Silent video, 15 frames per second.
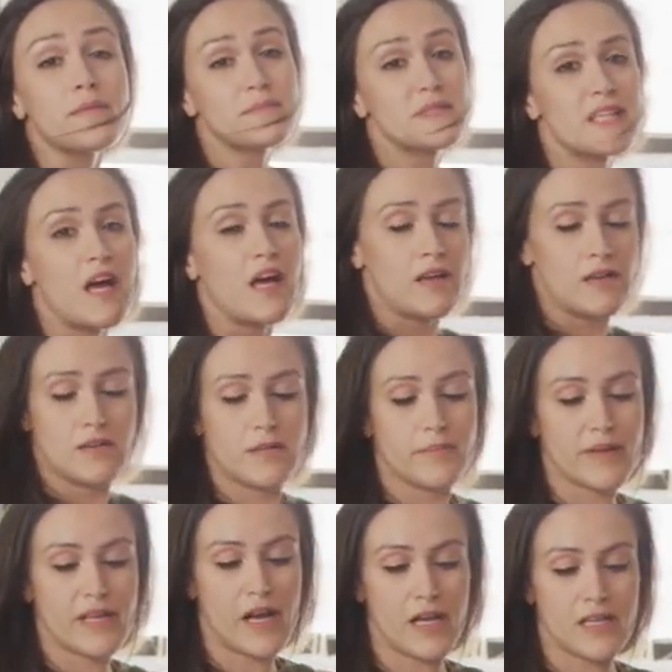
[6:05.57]
upset
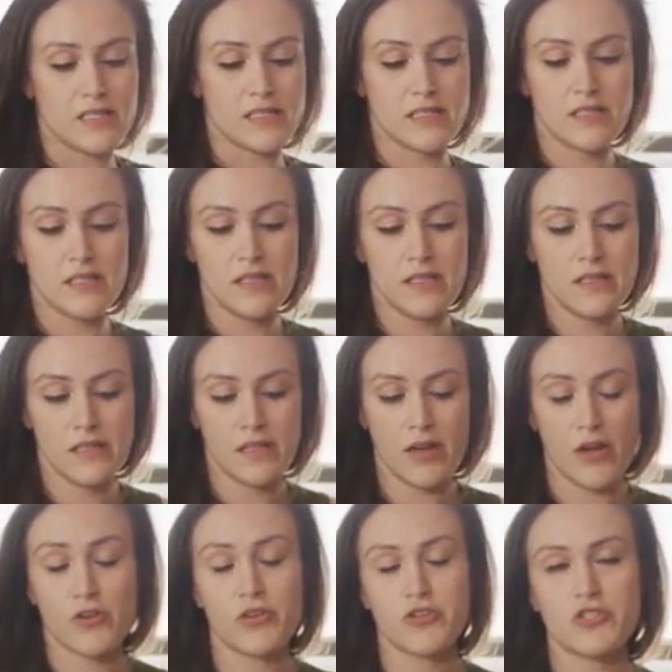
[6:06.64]
because
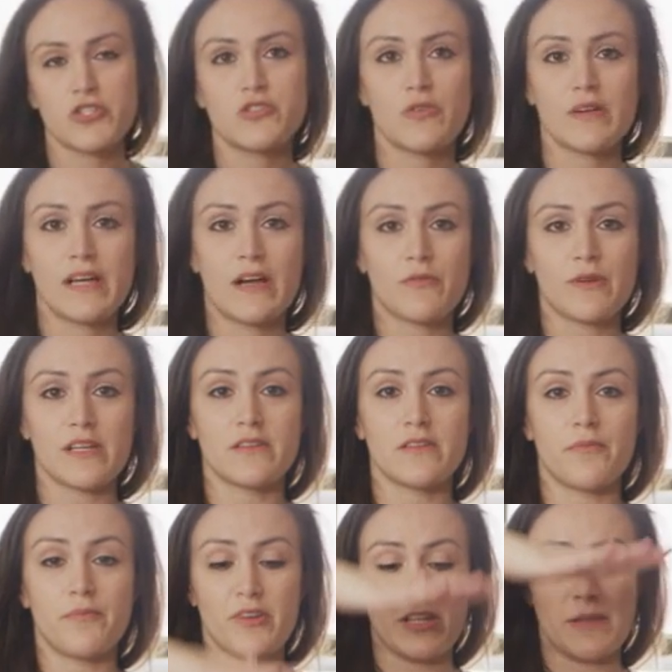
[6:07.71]
our grocery store got rid of the
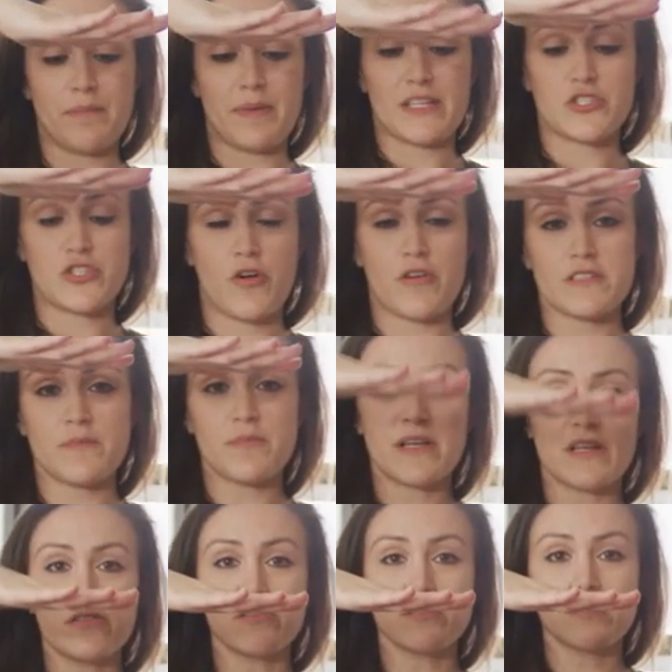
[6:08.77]
really big jars of
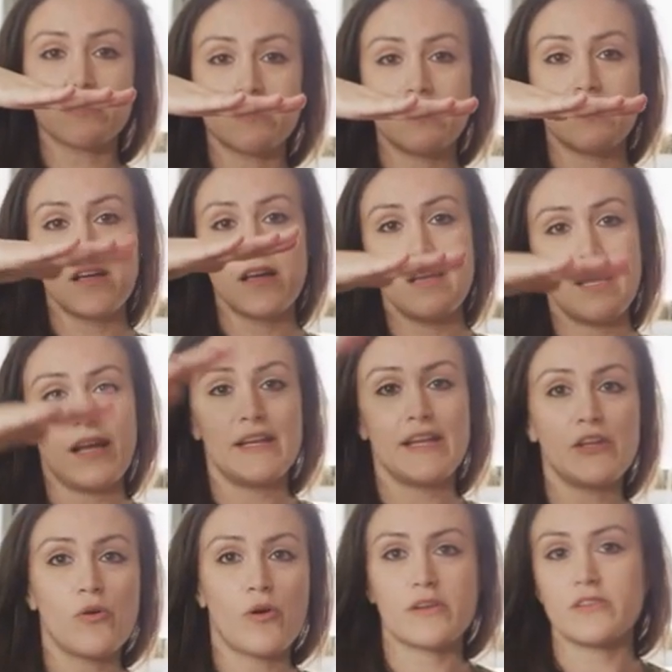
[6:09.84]
pickles. In New
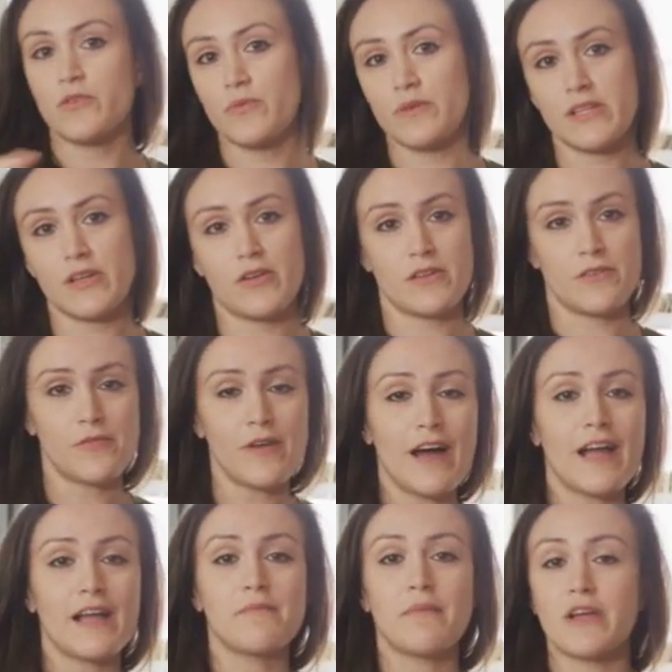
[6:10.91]
York, they're really hard to
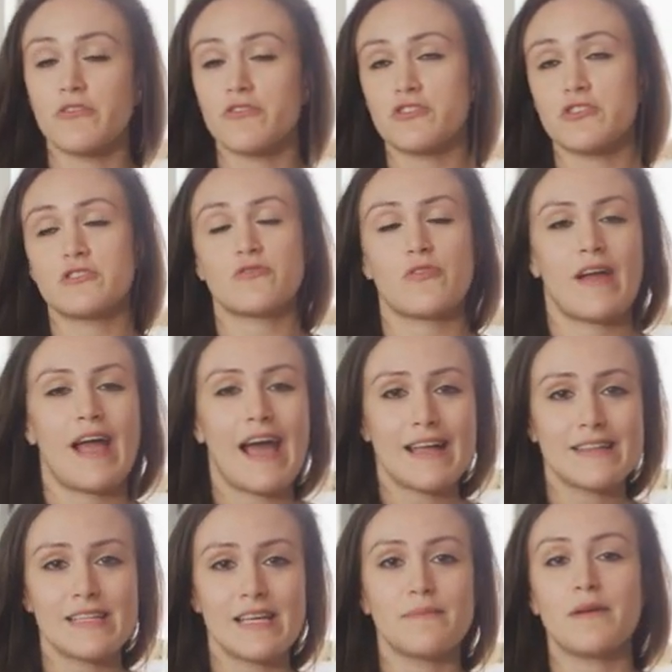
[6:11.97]
find. My grocery store
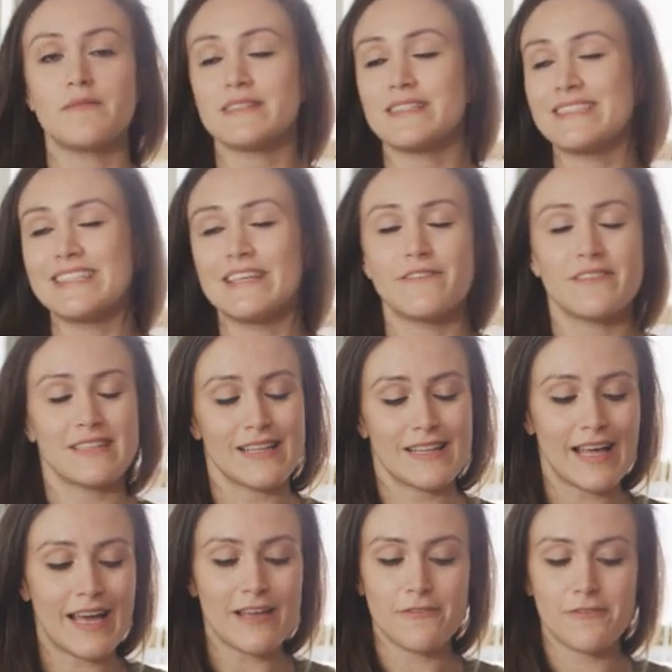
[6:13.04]
had them. I was living the
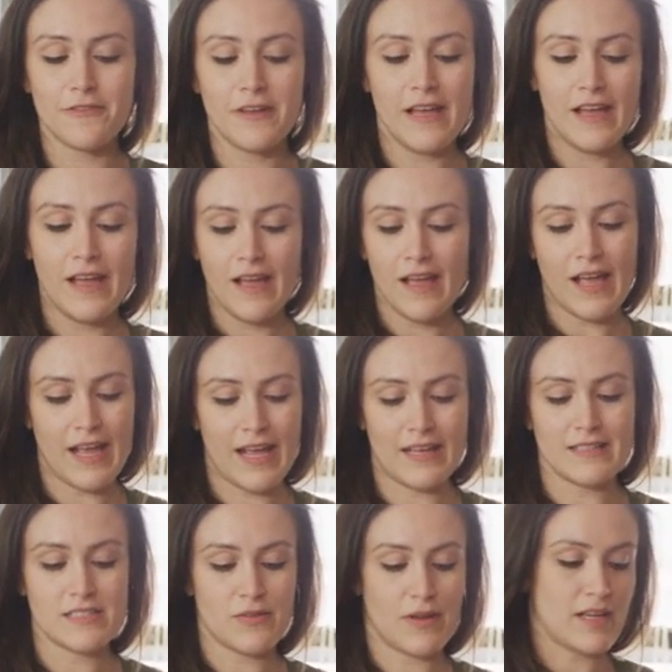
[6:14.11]
life.
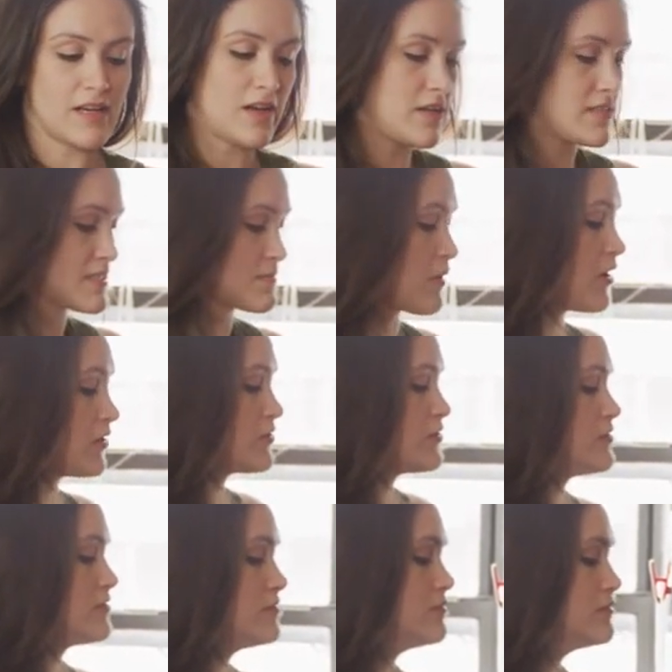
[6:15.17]
And so I got a
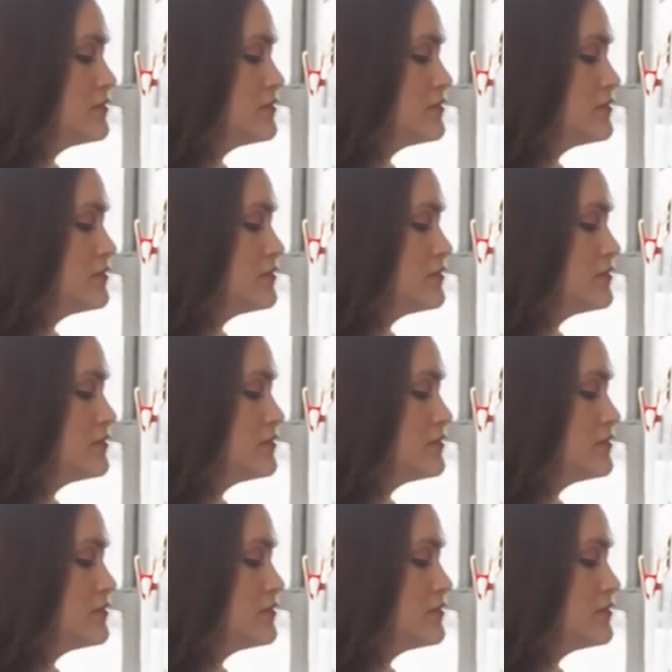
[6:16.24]
smaller